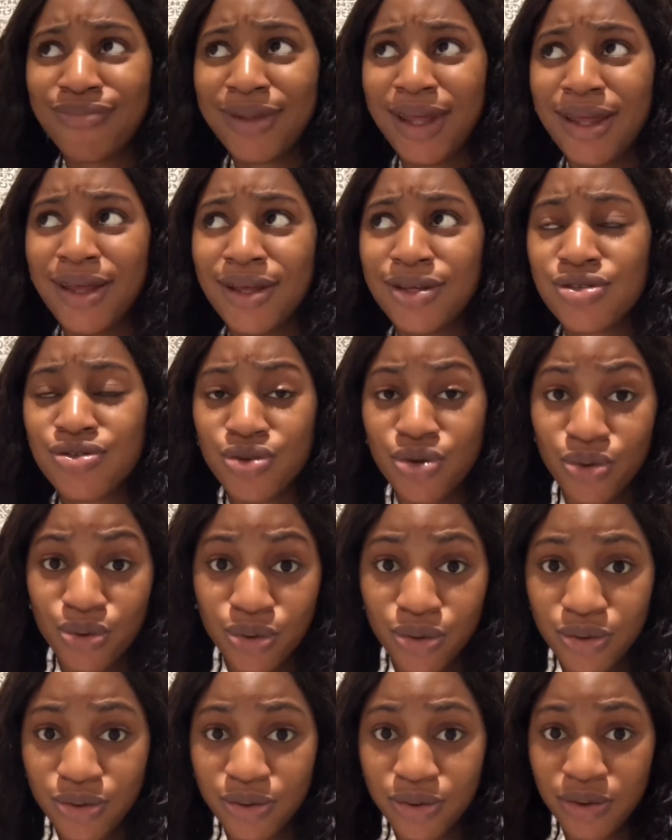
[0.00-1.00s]

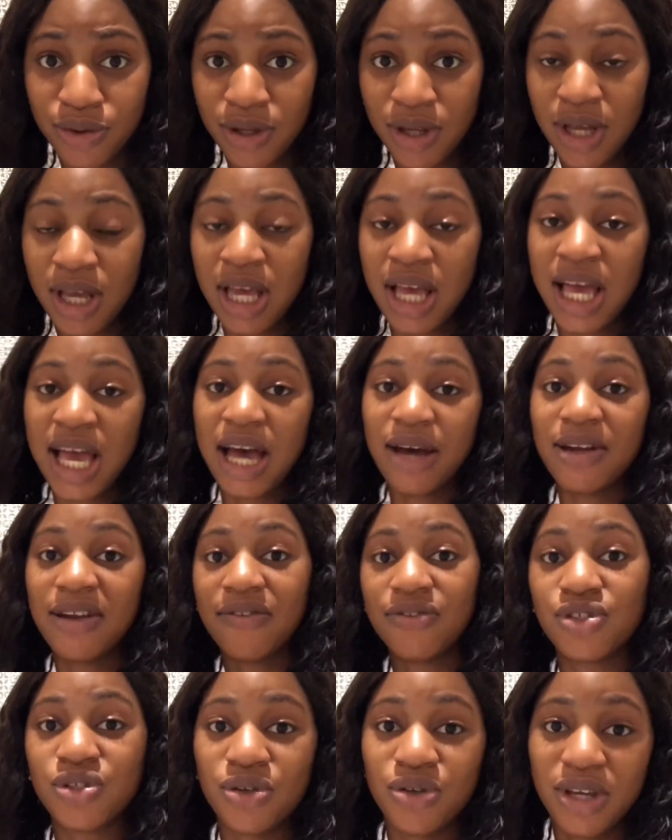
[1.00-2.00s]
school. I would
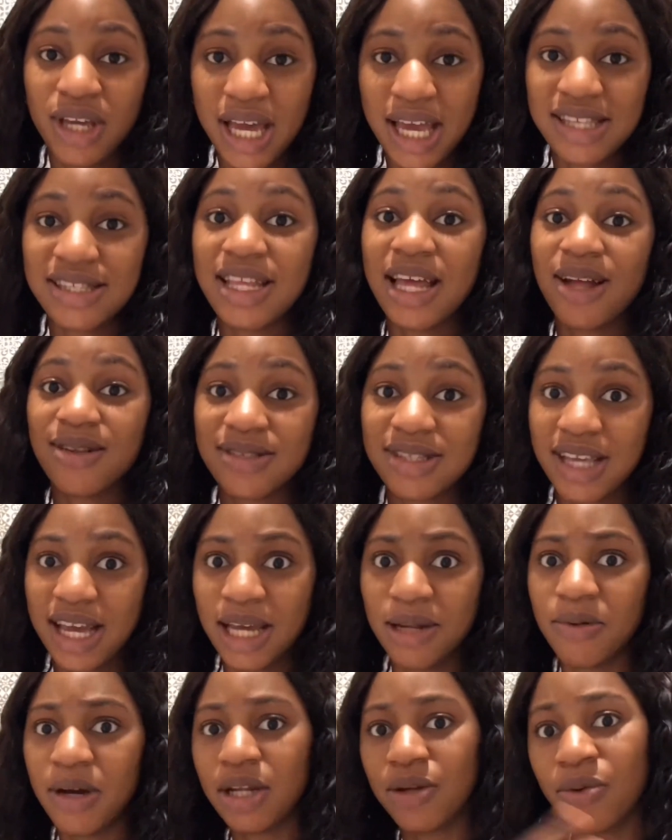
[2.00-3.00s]
have shown you guys outside,
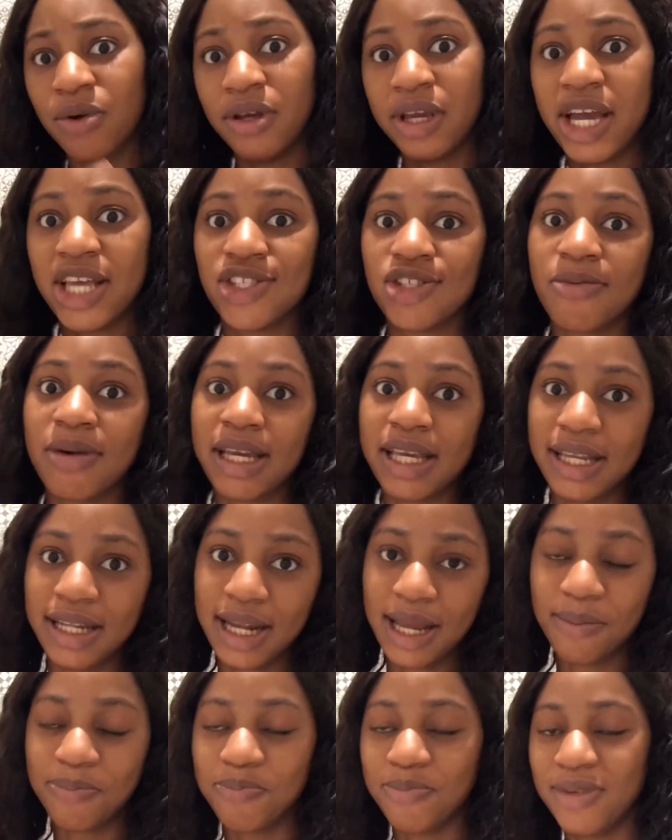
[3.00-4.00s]
but I don't want you guys to come and
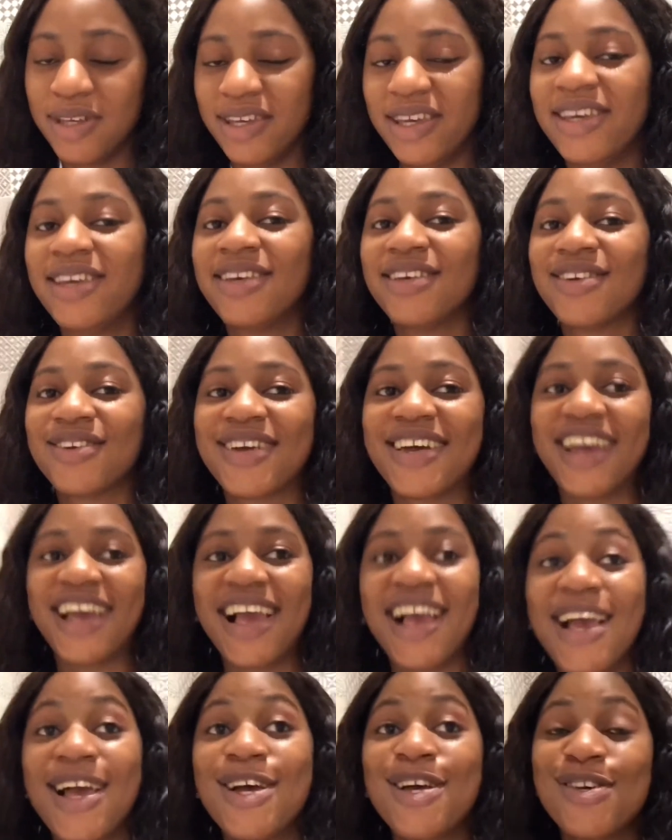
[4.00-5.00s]
kidnap me, okay?
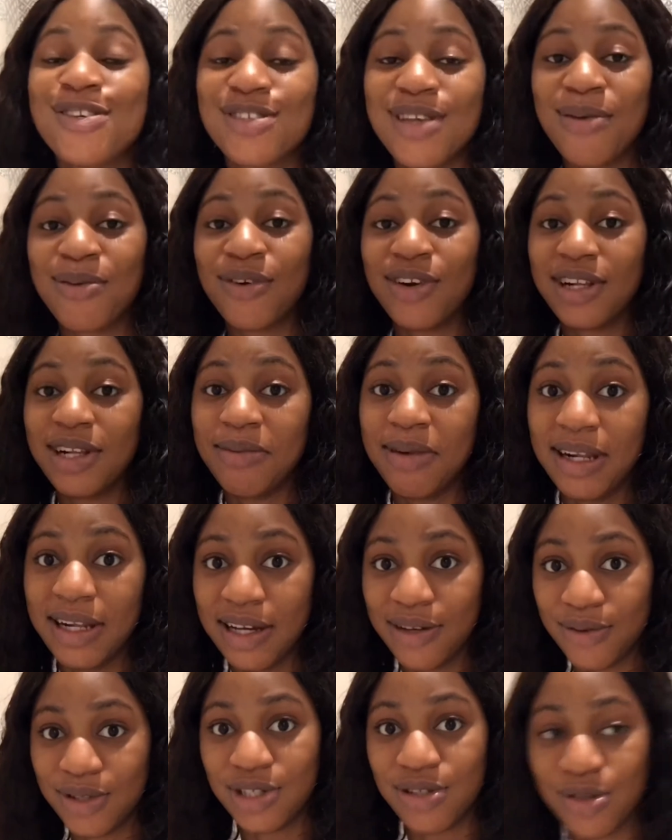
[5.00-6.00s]
So I'm currently in my
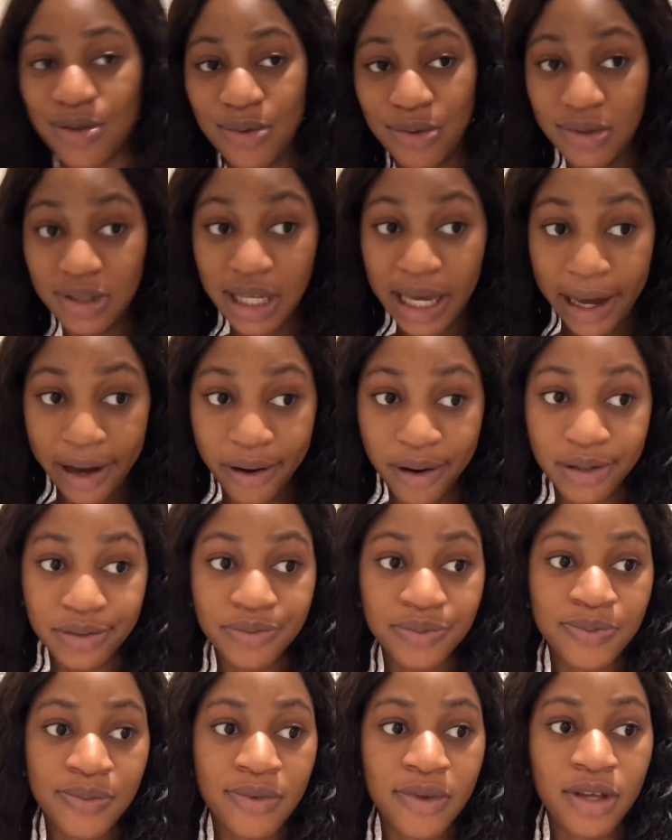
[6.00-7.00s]
language school now.
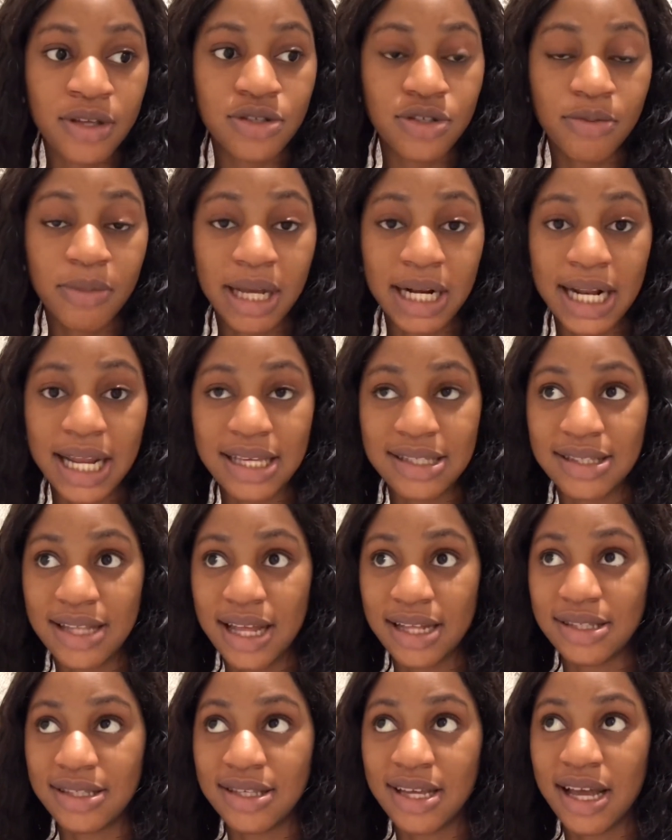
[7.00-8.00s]
So my class
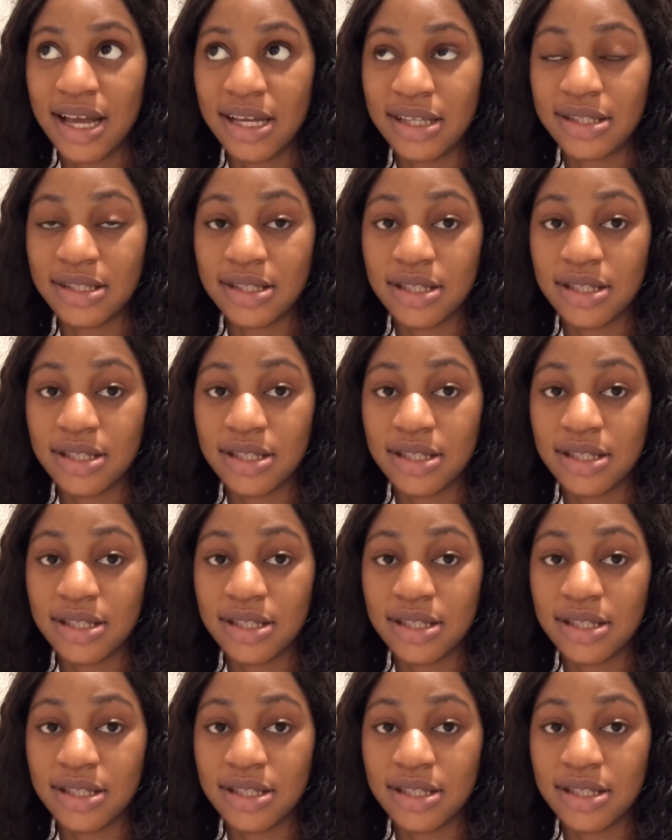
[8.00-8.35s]
starts at